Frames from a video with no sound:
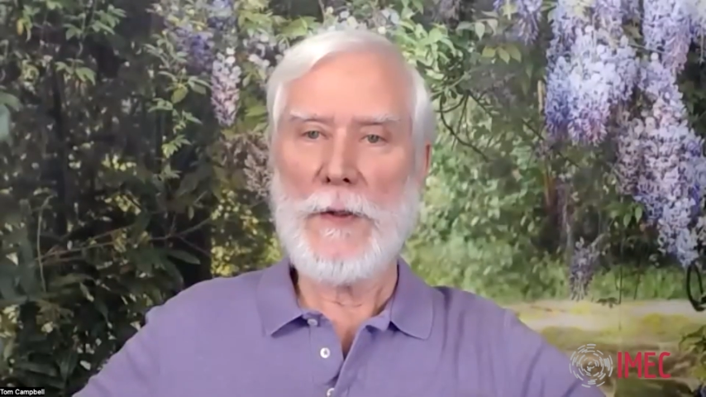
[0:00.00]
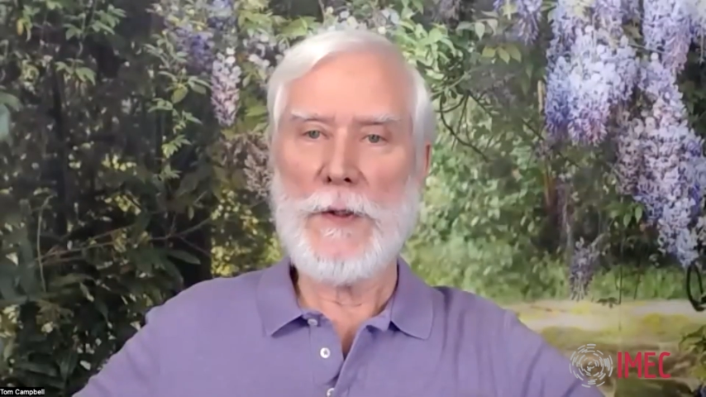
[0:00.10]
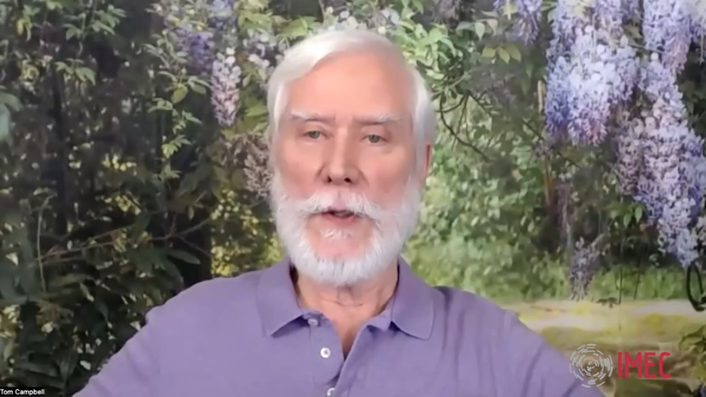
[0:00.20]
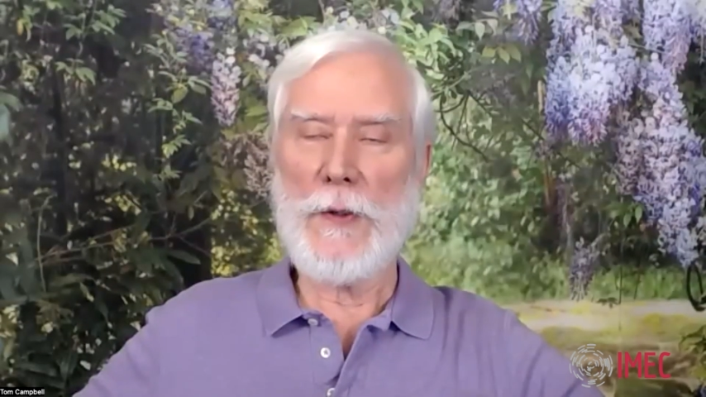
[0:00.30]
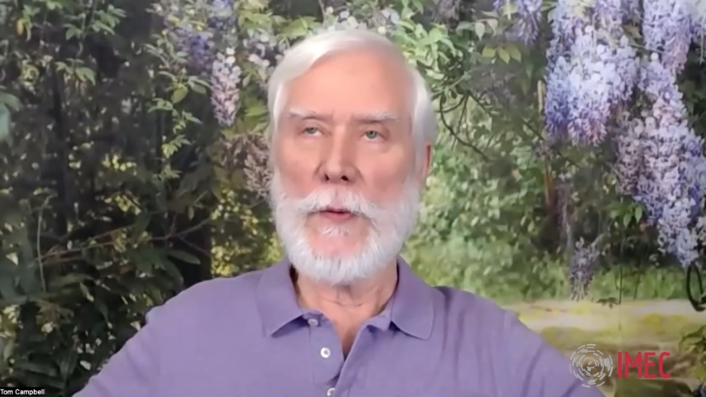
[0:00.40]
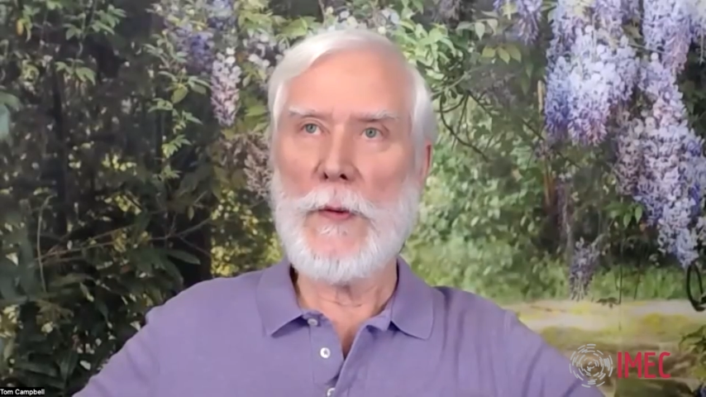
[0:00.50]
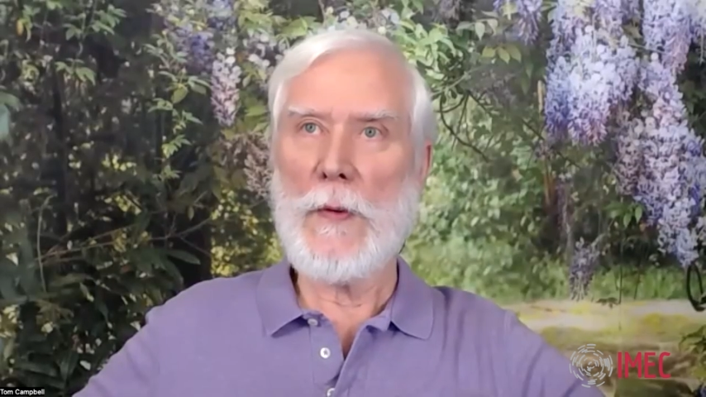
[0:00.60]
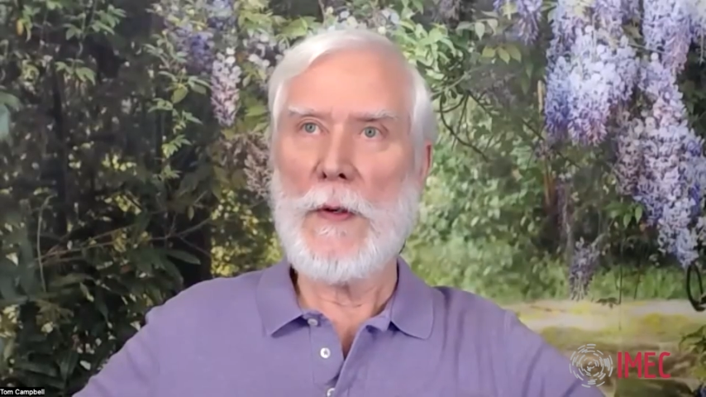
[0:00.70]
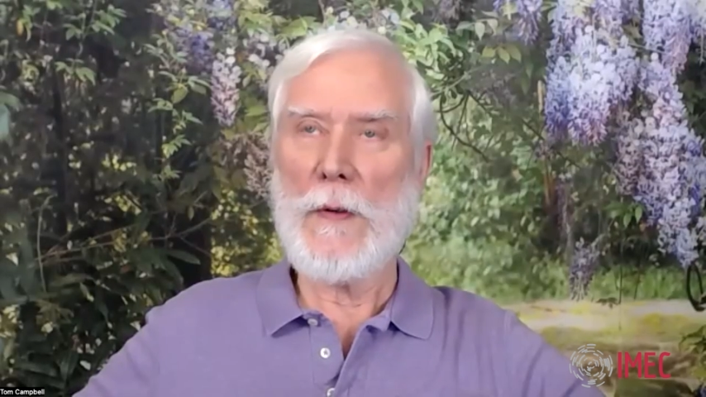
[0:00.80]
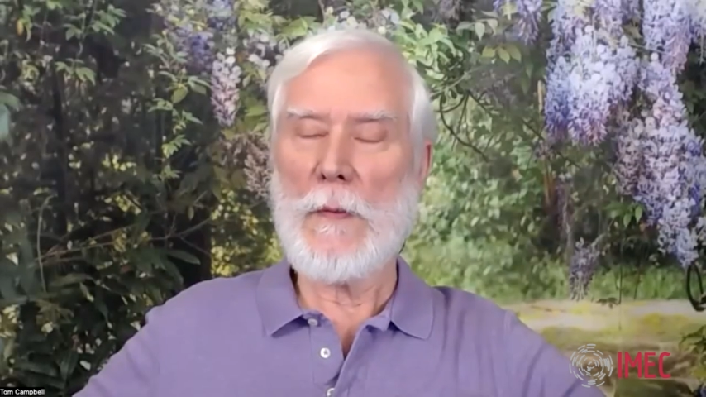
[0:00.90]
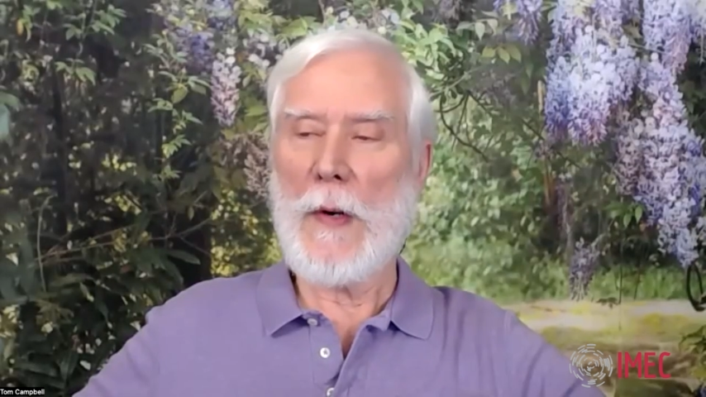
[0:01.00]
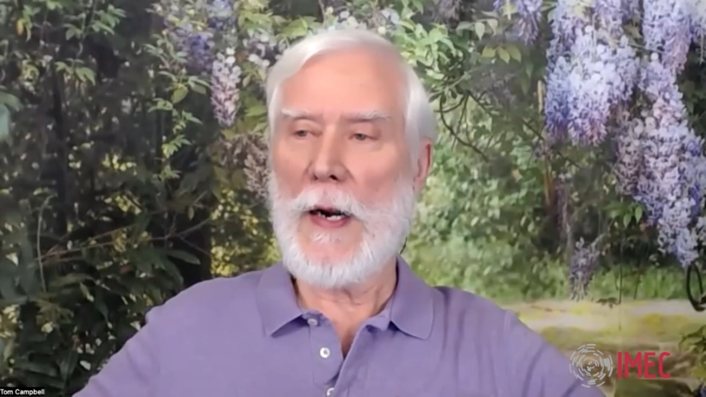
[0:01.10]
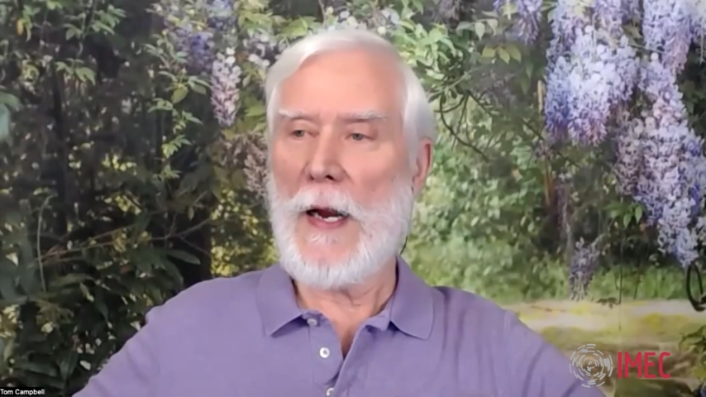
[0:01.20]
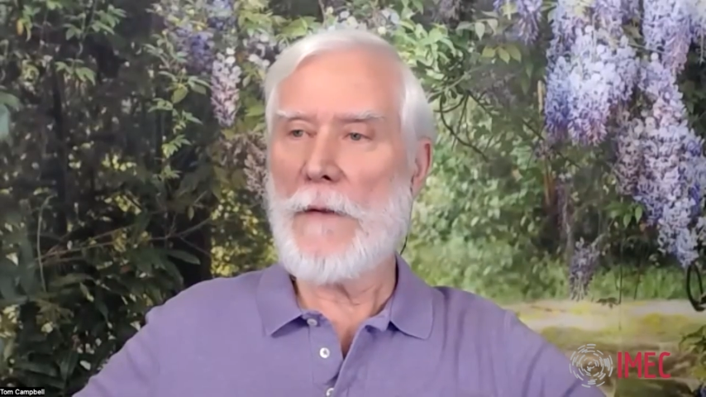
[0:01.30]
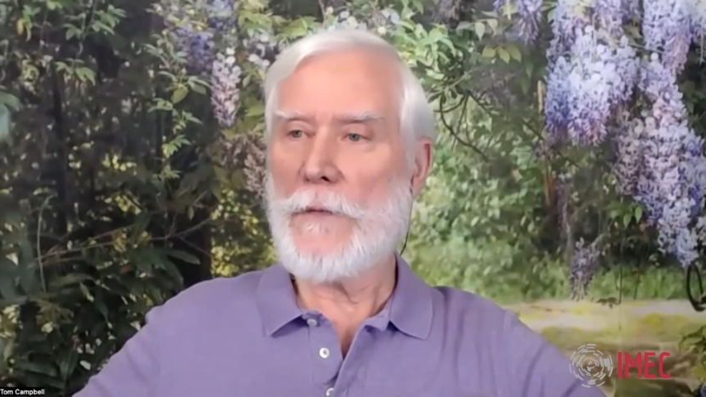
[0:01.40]
do what
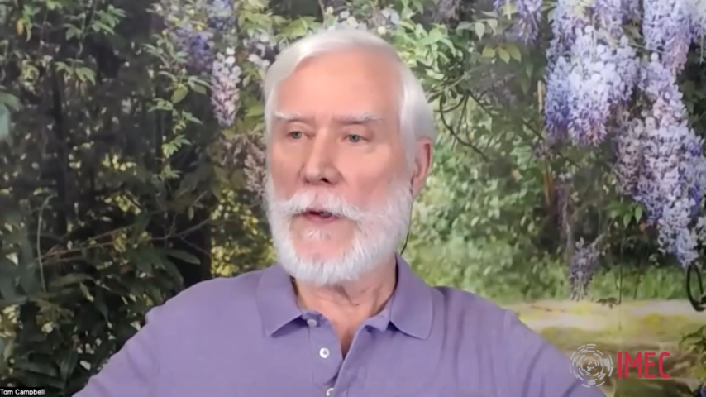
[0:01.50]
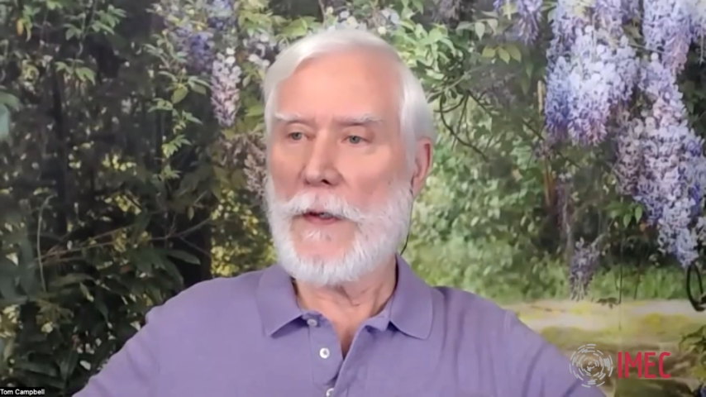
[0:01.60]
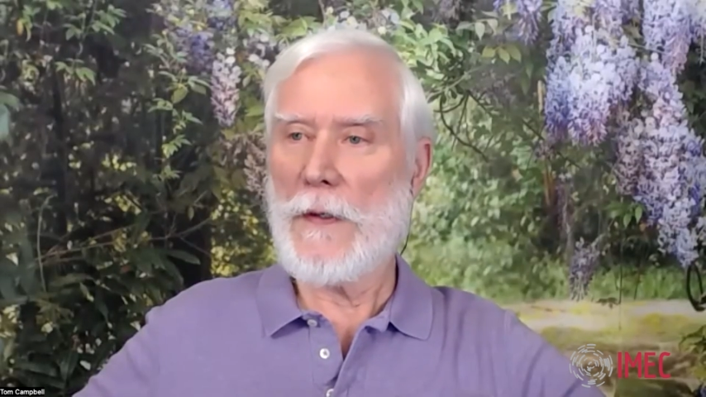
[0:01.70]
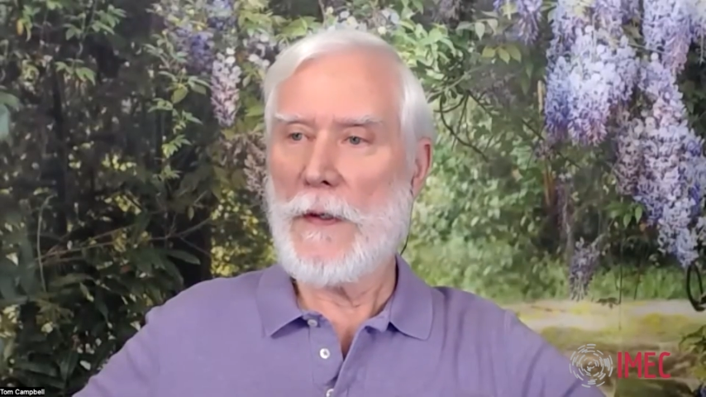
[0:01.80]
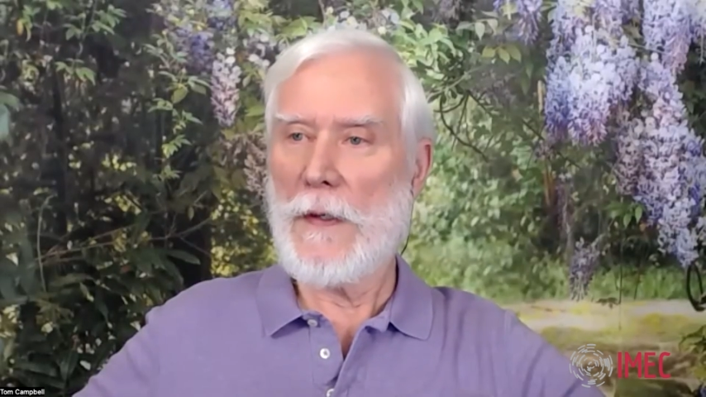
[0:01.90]
I have done.